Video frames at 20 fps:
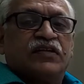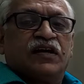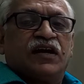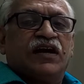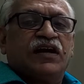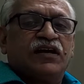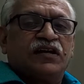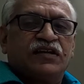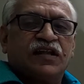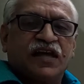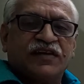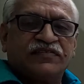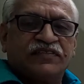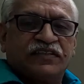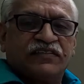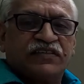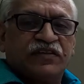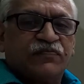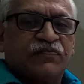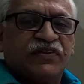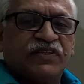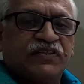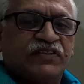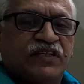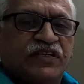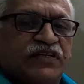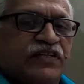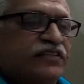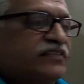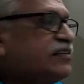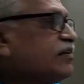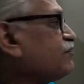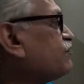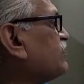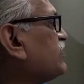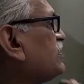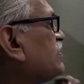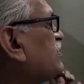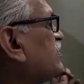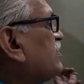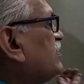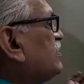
Last example, third example.